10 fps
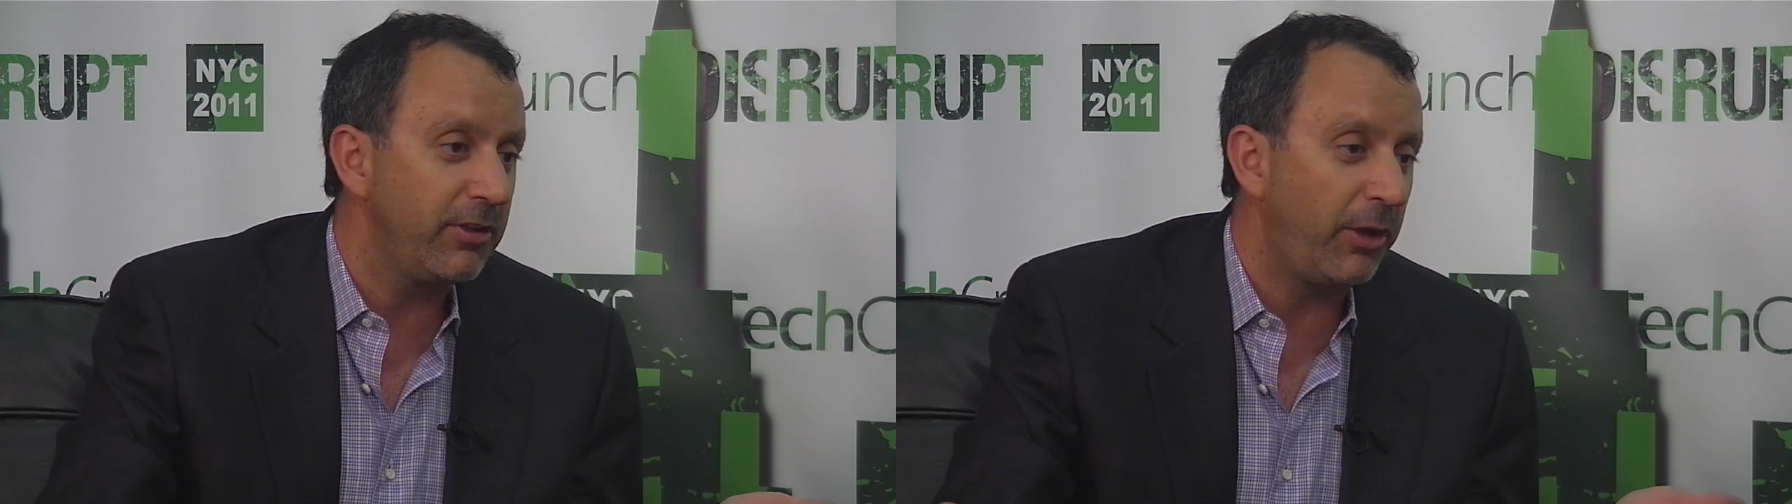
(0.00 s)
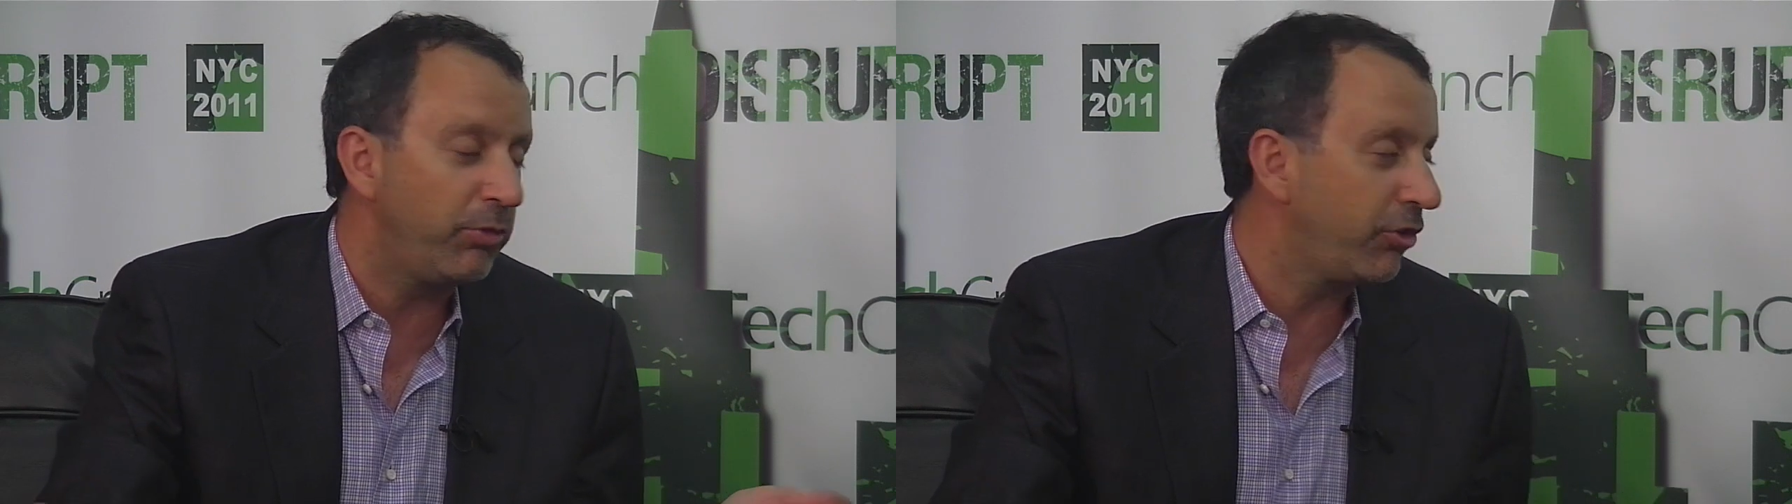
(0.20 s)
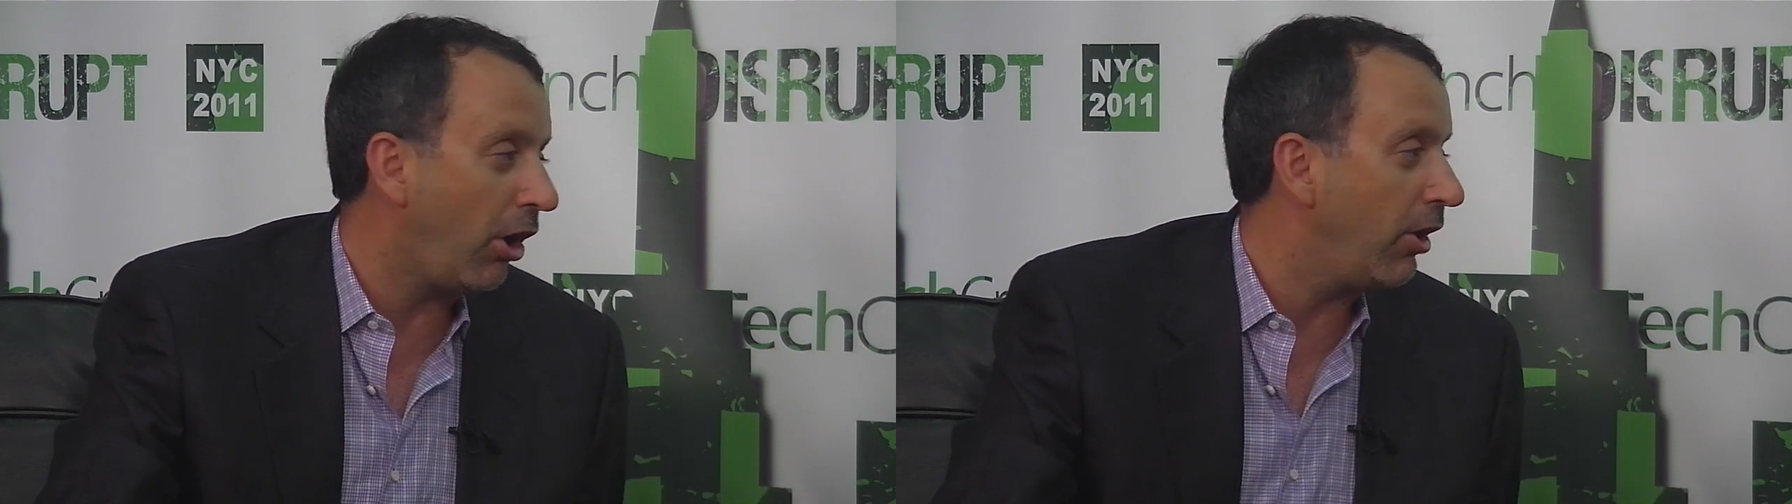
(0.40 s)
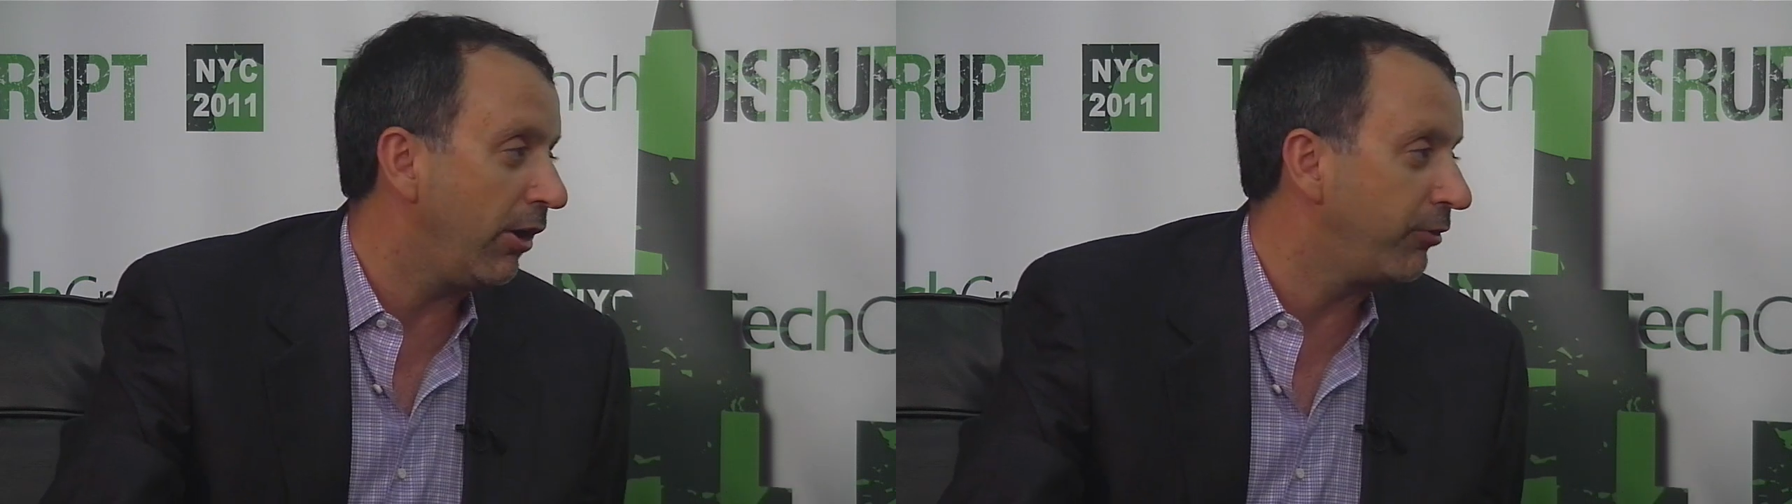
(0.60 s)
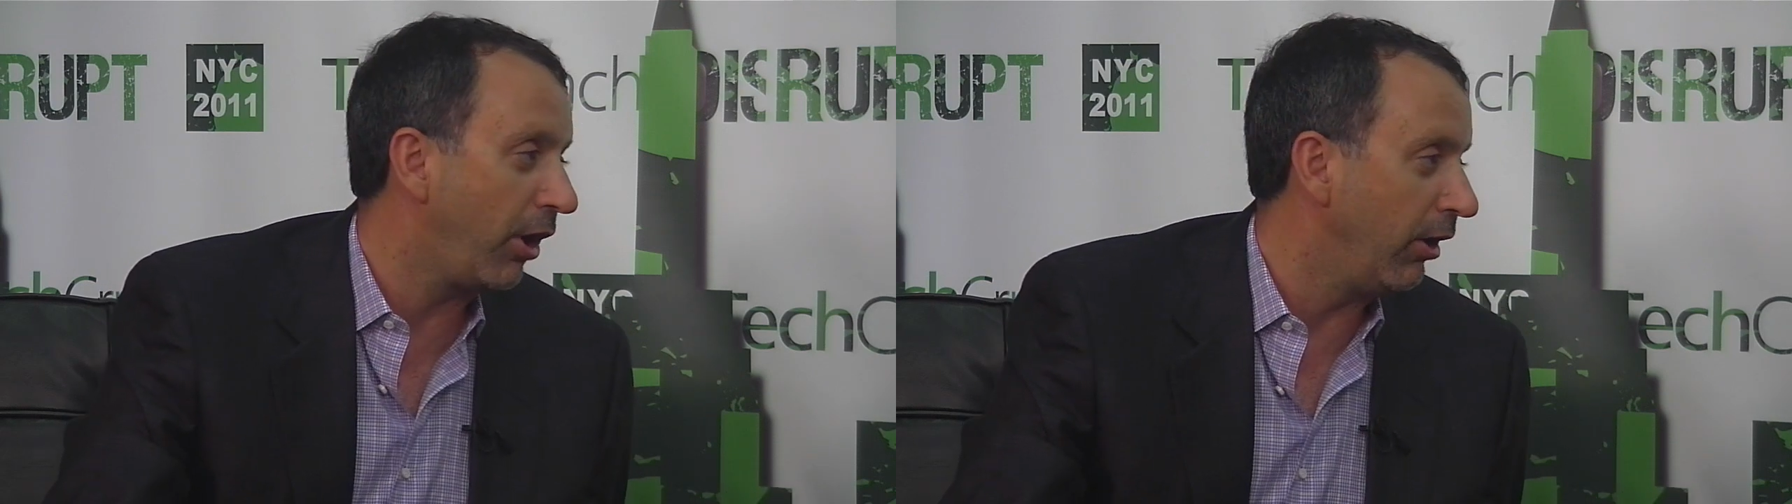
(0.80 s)
it was caught
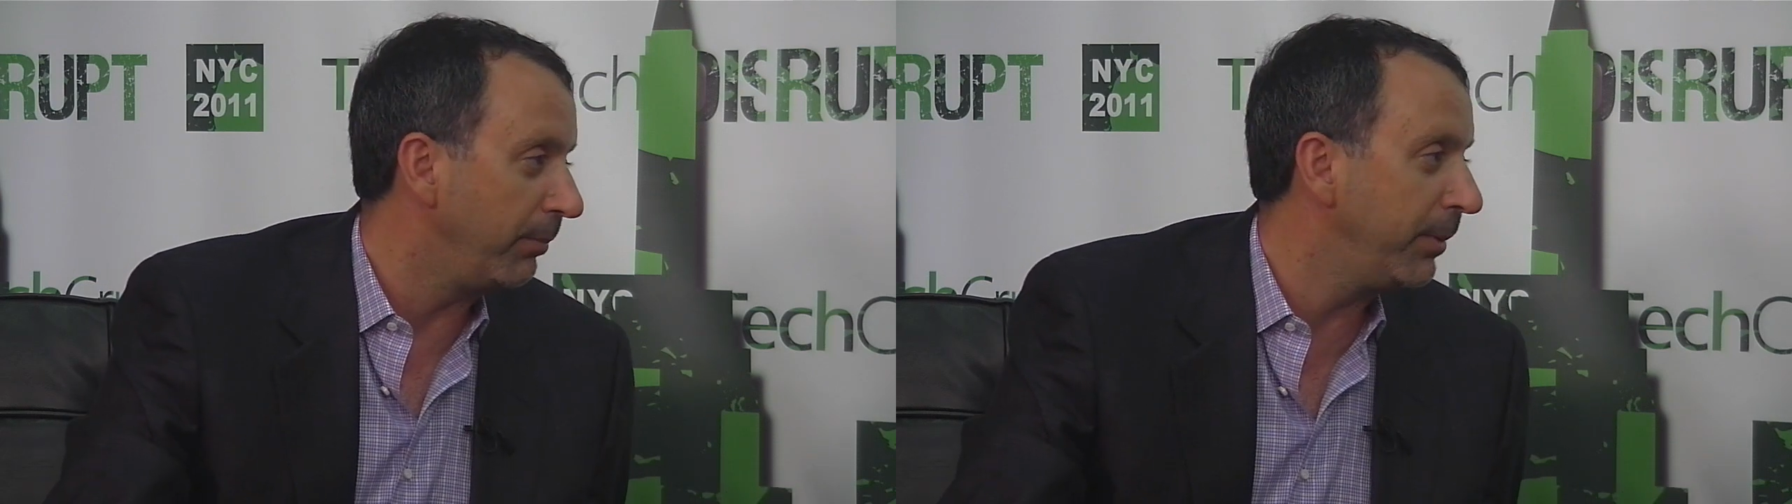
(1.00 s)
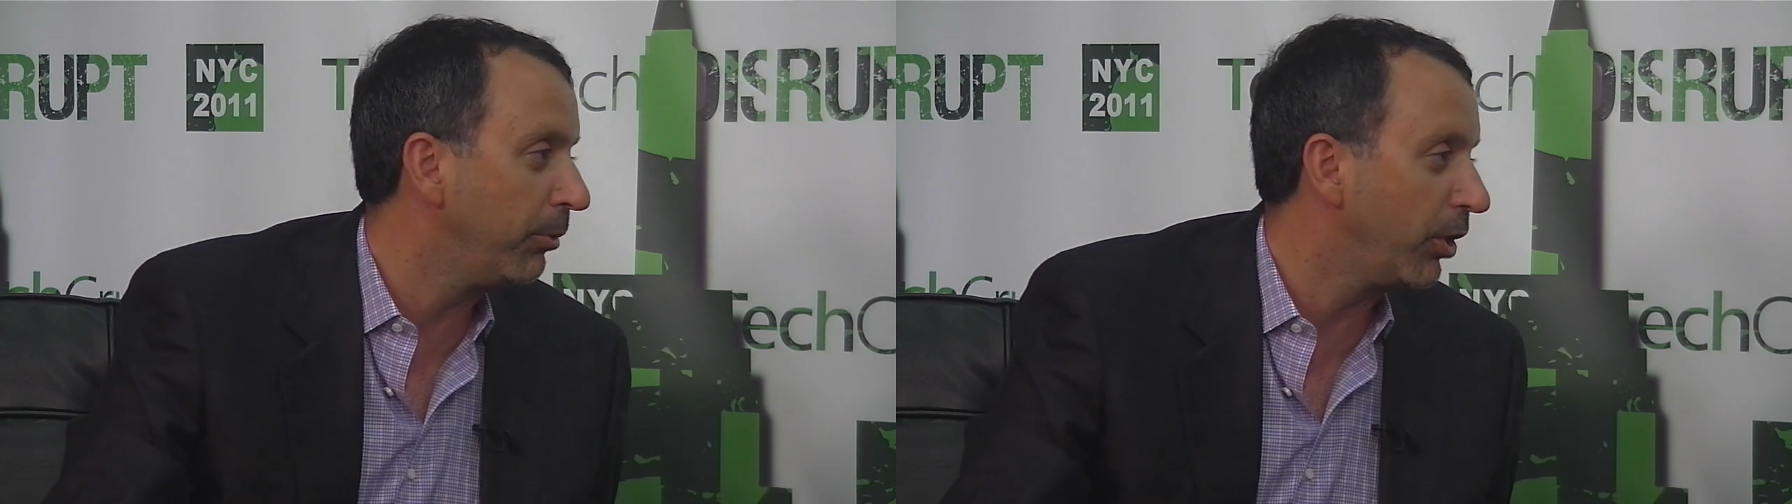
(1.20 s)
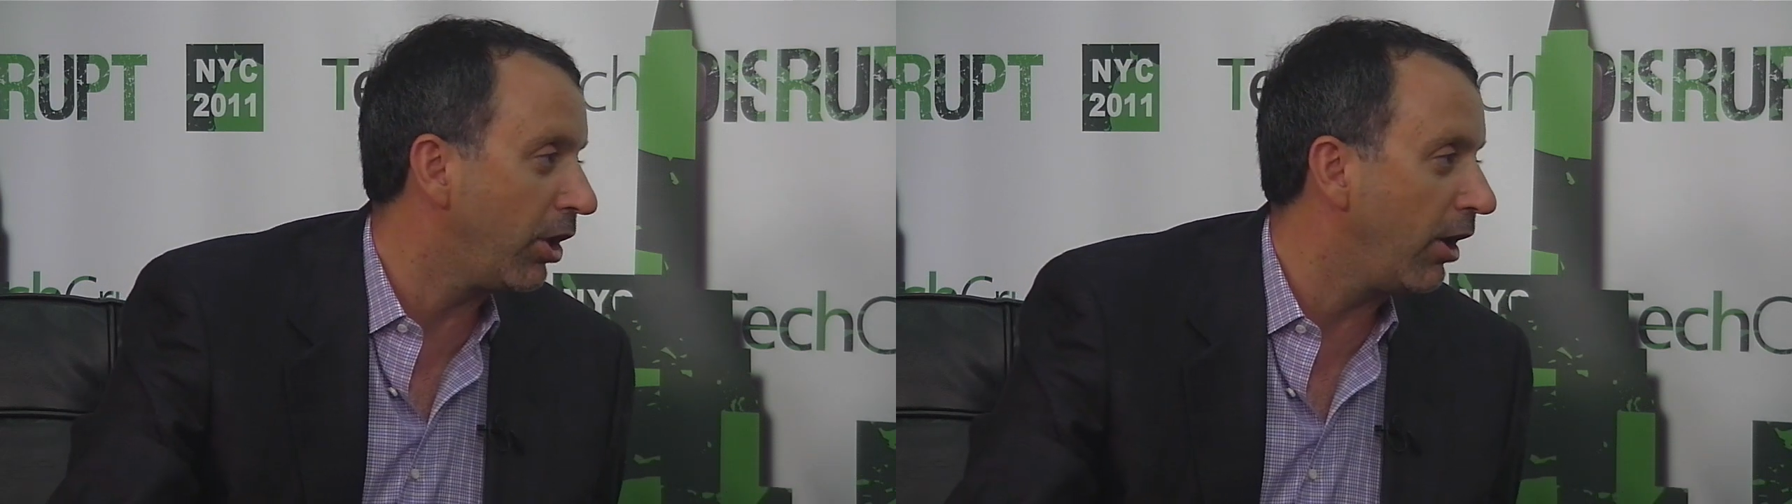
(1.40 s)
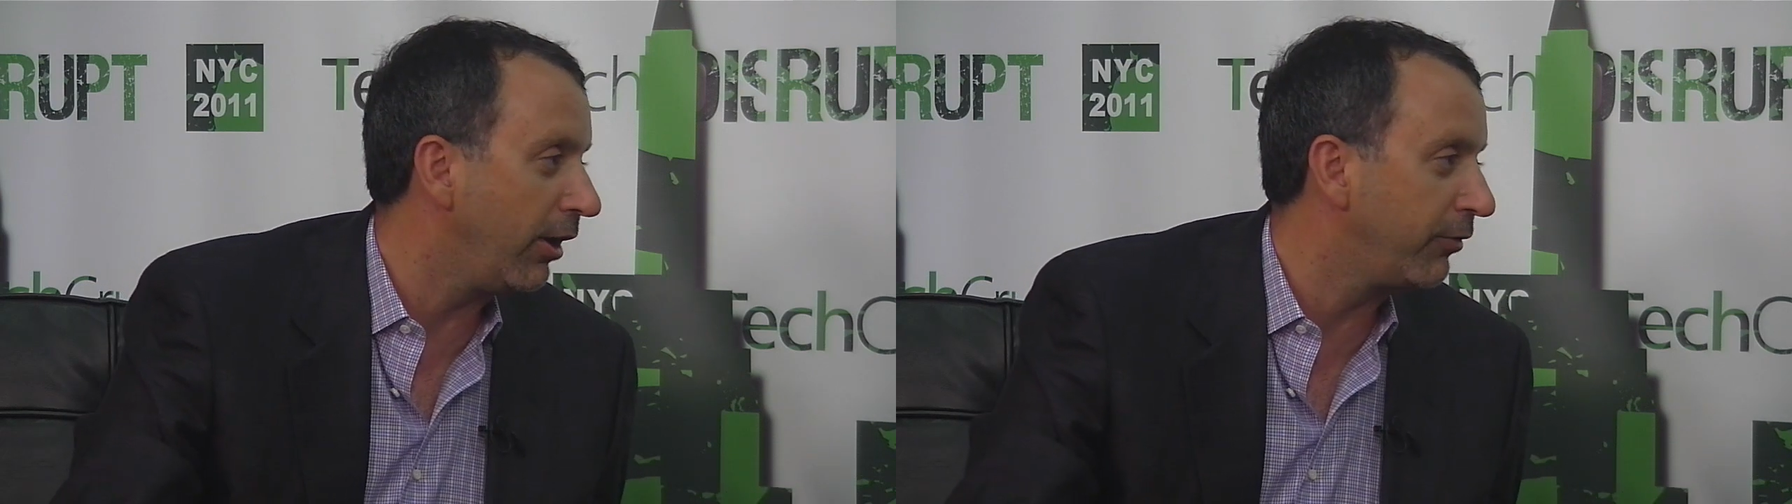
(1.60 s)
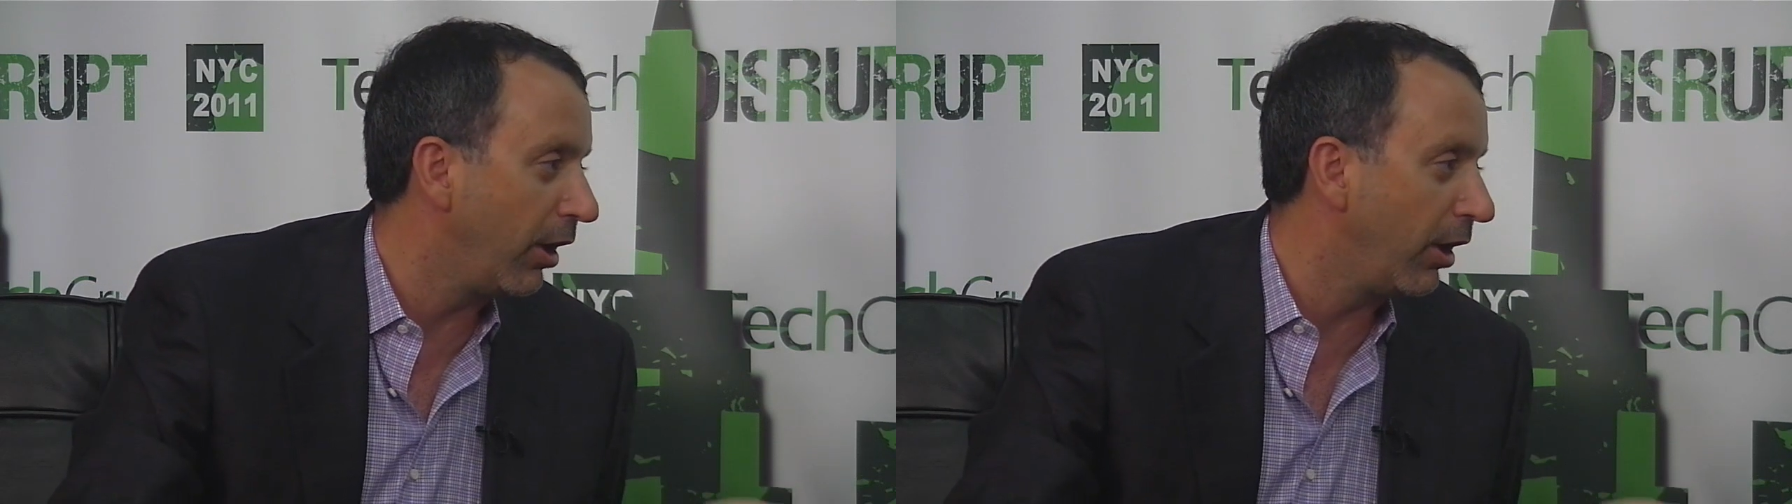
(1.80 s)
off guard. People and were caught off